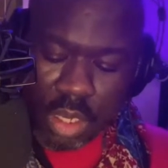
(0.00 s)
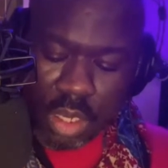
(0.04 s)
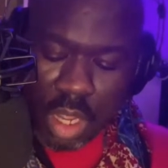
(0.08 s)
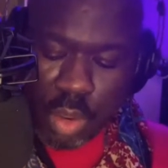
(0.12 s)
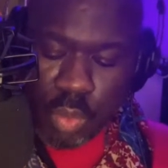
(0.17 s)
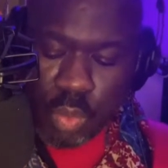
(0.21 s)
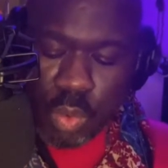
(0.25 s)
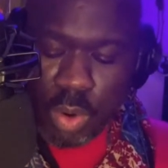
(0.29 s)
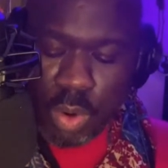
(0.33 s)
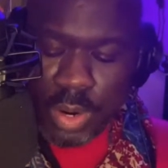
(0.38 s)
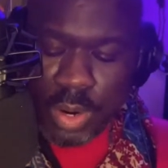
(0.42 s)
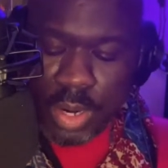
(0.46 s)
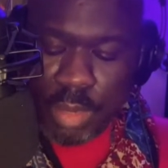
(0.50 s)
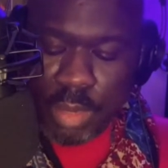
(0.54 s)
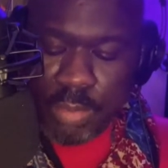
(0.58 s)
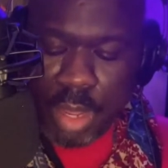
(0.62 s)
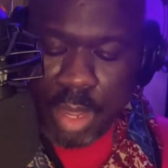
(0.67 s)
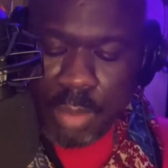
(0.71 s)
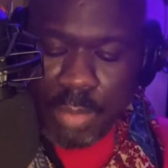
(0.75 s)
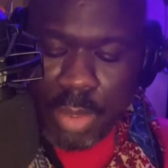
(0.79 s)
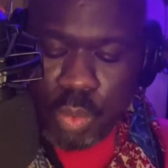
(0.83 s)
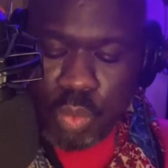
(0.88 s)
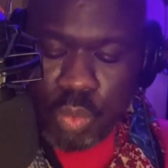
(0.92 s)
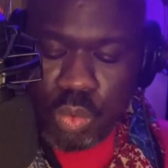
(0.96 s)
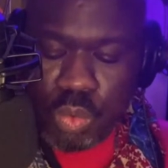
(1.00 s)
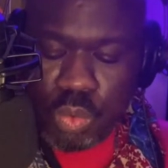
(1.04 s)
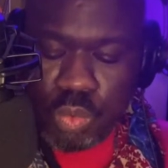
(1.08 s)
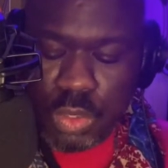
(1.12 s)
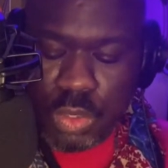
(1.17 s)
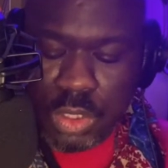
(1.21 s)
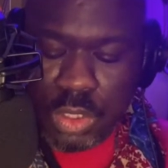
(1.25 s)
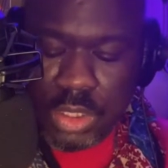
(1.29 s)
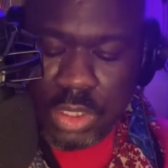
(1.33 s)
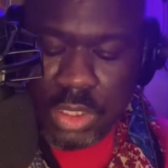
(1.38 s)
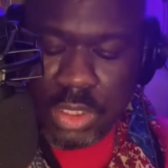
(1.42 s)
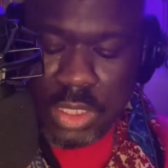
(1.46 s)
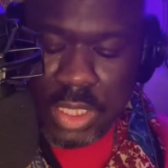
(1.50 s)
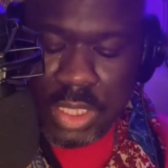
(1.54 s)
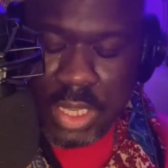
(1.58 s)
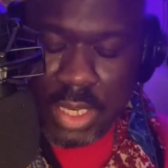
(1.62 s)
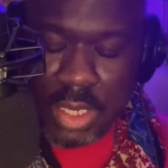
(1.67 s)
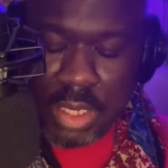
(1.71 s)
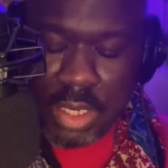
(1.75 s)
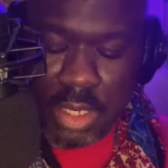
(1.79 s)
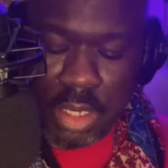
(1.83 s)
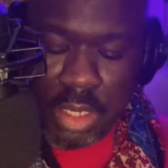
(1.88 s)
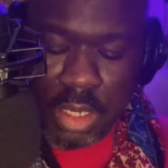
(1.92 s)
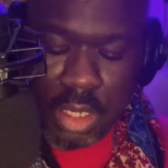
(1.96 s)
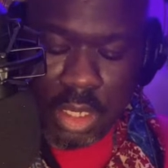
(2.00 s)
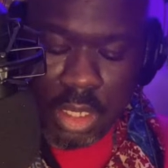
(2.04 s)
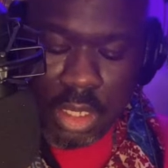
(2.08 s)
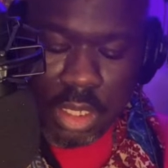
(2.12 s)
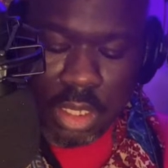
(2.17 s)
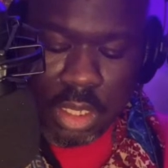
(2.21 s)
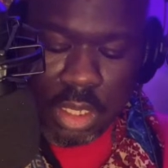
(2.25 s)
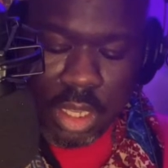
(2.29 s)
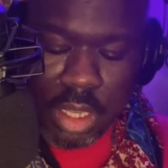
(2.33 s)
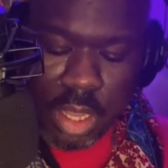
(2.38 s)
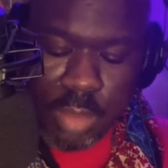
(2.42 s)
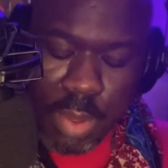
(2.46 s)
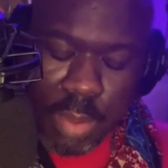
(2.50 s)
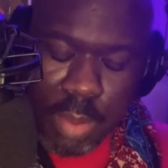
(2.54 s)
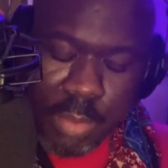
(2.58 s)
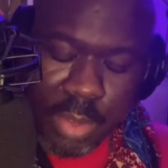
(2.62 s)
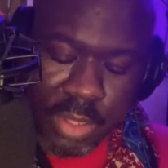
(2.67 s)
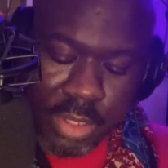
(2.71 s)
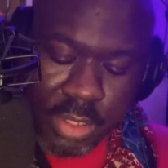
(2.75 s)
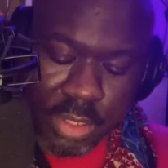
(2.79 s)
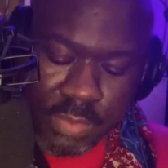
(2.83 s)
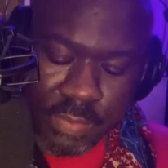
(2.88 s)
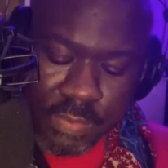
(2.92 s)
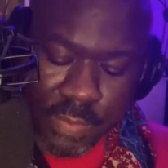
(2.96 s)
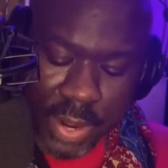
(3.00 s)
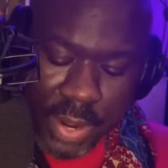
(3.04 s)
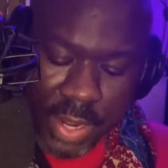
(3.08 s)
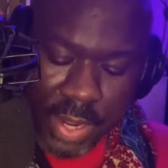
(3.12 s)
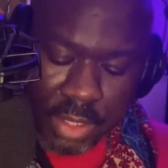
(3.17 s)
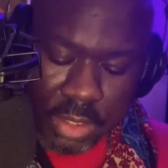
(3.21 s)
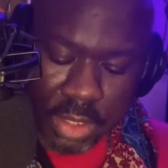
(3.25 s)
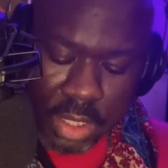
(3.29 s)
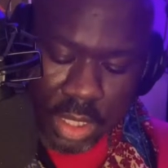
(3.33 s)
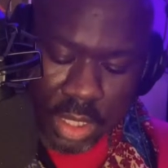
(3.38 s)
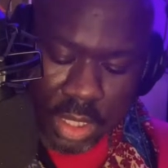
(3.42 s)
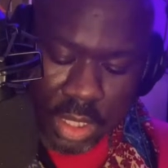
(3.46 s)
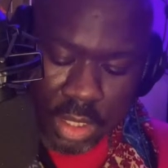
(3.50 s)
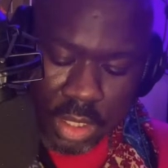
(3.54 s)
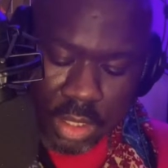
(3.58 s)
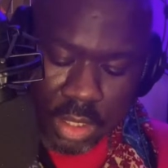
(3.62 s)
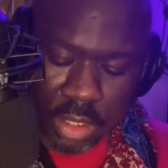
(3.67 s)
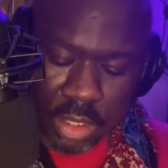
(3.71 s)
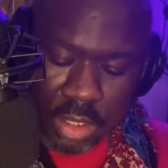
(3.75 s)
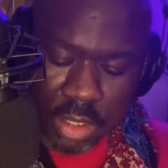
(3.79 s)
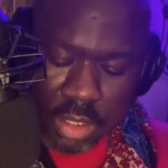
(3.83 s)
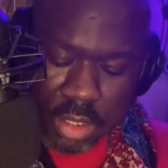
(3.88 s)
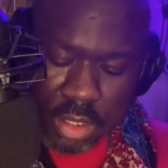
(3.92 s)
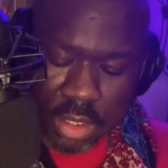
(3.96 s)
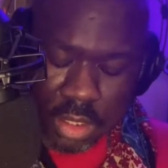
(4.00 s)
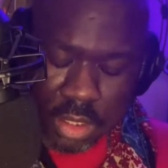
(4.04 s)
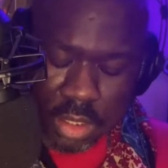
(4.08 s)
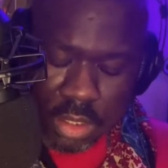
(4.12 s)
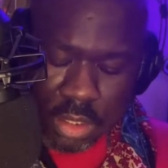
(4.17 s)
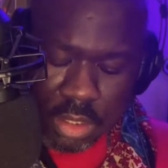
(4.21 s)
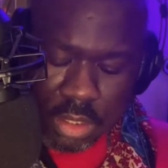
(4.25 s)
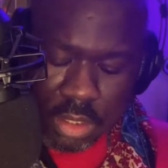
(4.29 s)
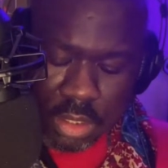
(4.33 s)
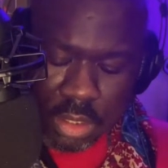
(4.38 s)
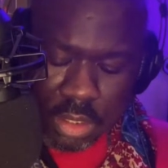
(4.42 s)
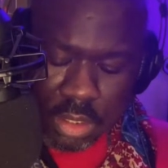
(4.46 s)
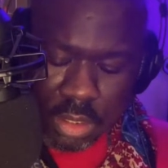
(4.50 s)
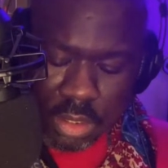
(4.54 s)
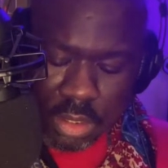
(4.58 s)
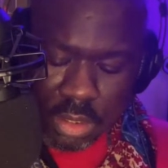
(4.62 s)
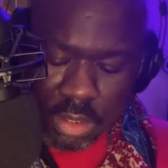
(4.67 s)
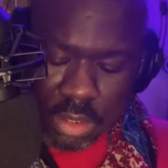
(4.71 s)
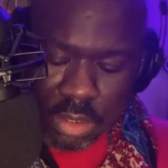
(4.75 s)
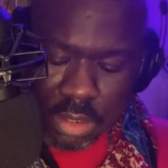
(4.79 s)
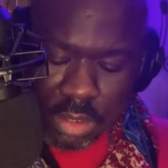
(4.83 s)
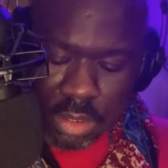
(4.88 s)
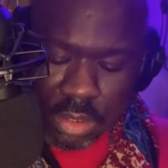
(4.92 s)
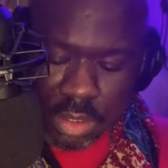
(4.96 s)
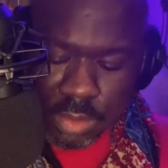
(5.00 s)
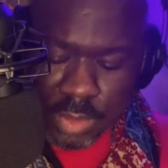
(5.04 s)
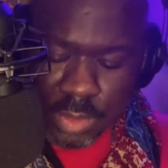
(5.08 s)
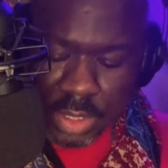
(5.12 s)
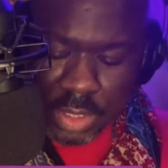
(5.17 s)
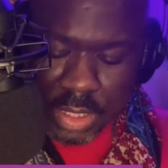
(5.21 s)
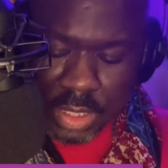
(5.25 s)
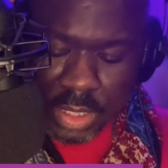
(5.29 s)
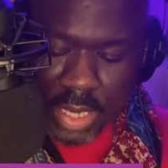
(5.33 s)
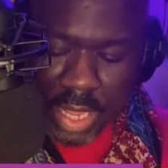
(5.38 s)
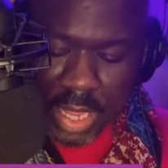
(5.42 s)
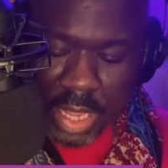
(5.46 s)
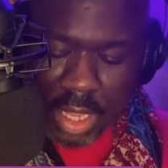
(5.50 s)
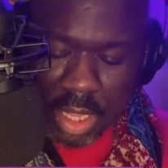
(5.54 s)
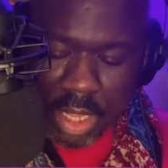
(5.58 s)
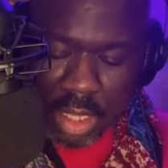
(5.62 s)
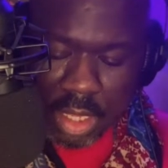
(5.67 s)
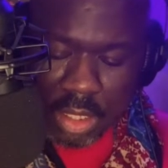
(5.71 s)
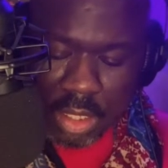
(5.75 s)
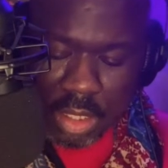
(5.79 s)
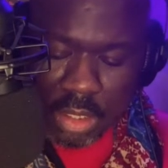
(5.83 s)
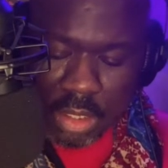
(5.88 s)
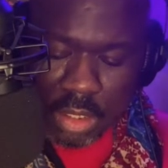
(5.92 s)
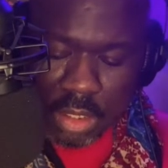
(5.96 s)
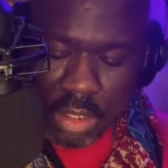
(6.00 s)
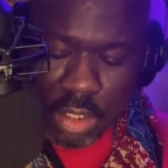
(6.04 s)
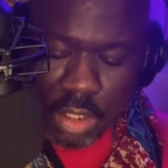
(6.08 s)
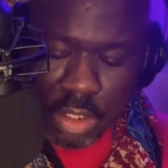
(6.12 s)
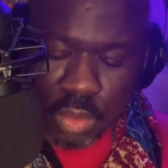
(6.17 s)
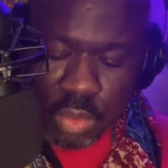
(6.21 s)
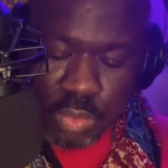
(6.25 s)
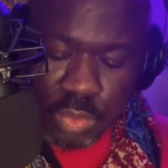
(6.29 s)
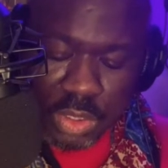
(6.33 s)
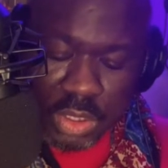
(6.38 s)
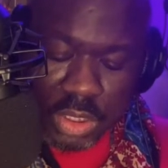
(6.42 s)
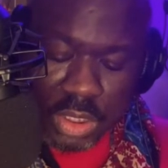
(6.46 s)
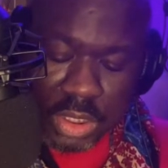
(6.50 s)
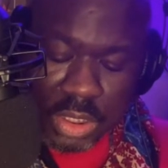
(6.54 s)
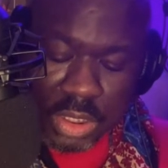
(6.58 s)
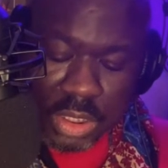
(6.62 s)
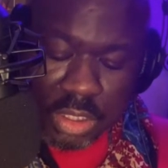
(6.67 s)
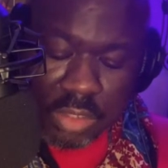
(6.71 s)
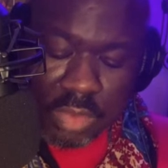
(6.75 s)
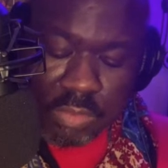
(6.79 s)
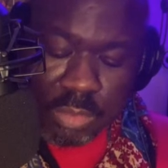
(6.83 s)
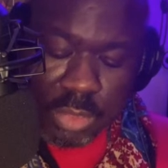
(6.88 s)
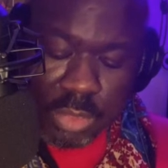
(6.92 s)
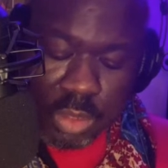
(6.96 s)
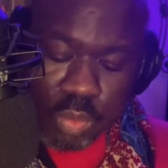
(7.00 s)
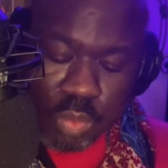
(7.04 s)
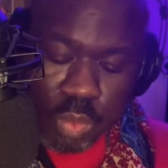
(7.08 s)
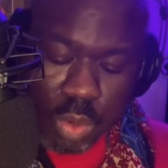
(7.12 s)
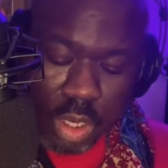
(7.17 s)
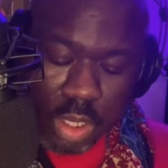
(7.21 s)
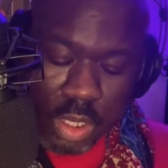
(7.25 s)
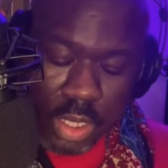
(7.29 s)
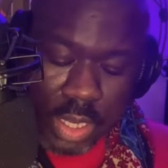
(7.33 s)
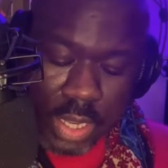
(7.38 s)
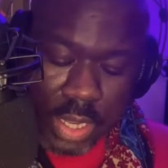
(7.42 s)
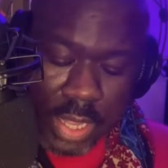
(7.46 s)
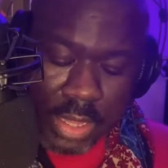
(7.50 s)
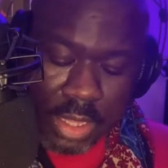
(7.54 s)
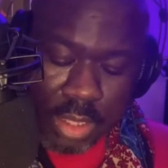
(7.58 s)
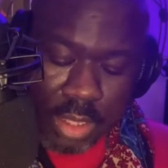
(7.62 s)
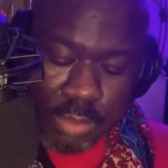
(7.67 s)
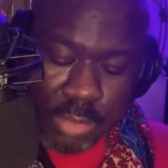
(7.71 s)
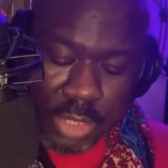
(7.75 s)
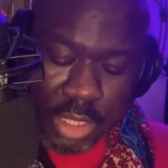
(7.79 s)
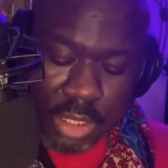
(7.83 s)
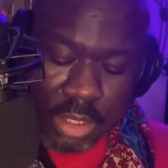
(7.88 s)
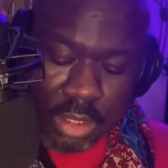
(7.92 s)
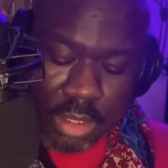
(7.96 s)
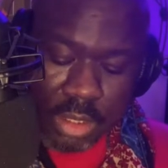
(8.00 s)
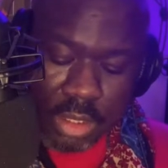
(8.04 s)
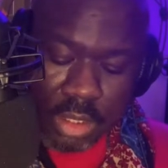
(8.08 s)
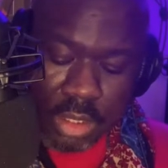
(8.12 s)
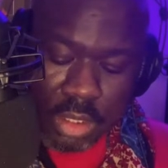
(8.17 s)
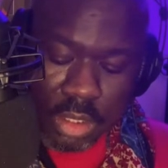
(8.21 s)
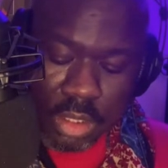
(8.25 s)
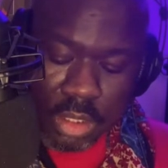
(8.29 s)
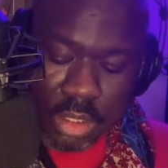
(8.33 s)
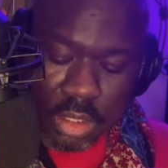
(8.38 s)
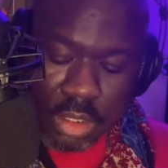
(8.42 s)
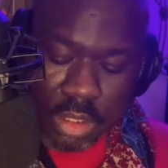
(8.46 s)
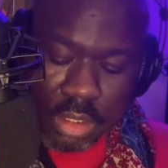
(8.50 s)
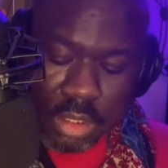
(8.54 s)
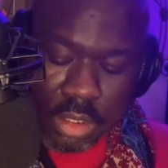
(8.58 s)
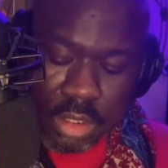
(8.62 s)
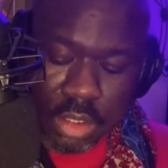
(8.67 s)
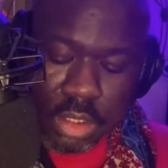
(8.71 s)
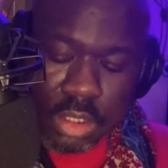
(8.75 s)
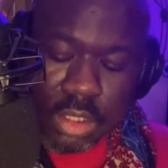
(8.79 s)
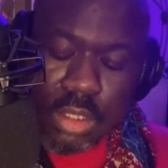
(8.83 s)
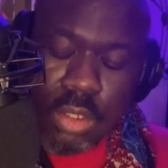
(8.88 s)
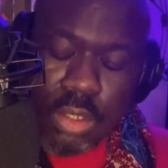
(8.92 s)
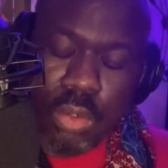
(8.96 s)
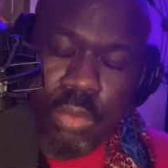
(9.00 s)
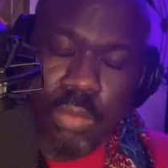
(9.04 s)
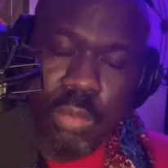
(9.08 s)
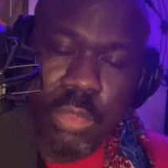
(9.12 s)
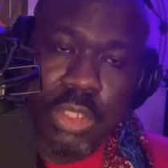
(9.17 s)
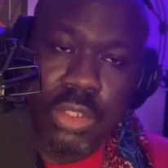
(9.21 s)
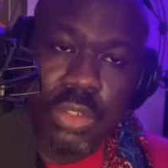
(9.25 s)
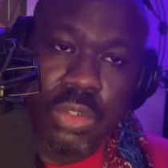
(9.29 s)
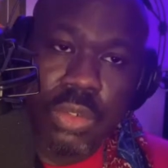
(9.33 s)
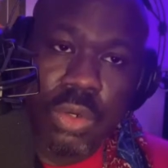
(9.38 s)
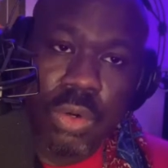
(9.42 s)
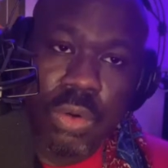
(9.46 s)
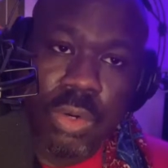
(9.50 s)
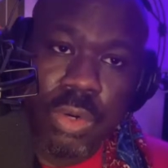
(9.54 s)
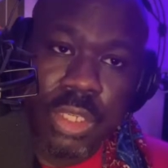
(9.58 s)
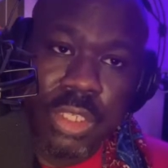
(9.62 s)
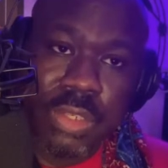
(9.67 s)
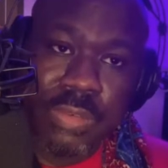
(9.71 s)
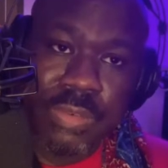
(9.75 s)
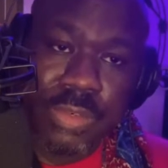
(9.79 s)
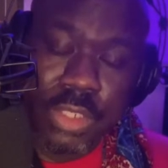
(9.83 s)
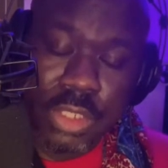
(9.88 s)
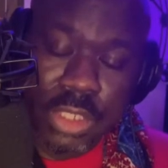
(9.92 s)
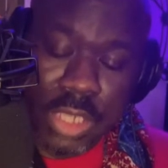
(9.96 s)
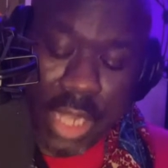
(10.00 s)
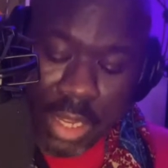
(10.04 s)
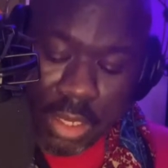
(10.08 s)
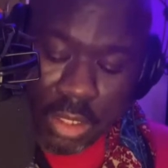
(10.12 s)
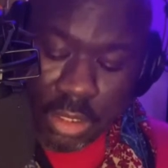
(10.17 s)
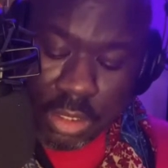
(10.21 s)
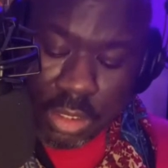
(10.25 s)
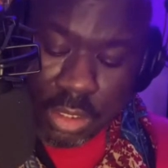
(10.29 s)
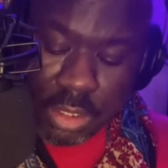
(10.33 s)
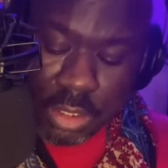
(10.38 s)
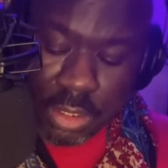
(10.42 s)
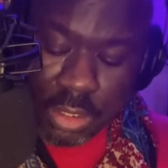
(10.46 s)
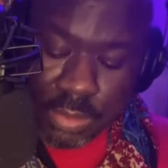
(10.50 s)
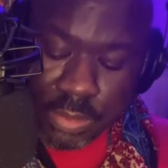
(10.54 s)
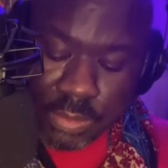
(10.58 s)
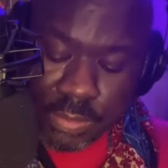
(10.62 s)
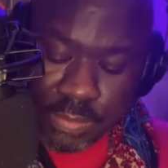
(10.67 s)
I worried about my wounded skin and my mother's frailty. During the day, when she should have been working at the mill. She told me stories of her childhood.